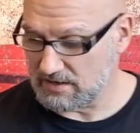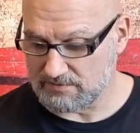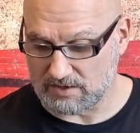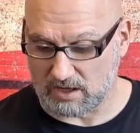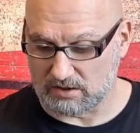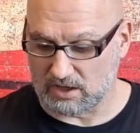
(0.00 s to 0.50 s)
have
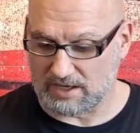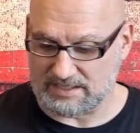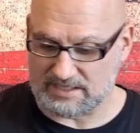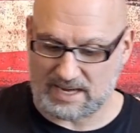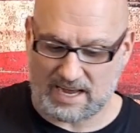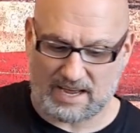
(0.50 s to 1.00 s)

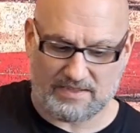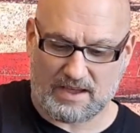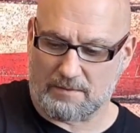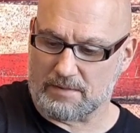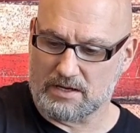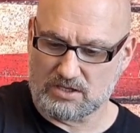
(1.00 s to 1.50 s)
lights on
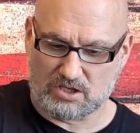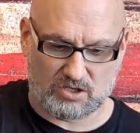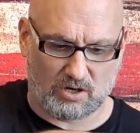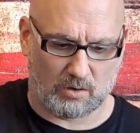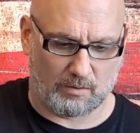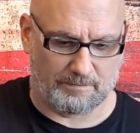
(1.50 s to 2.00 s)
them.
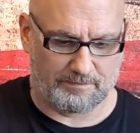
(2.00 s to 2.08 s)
So,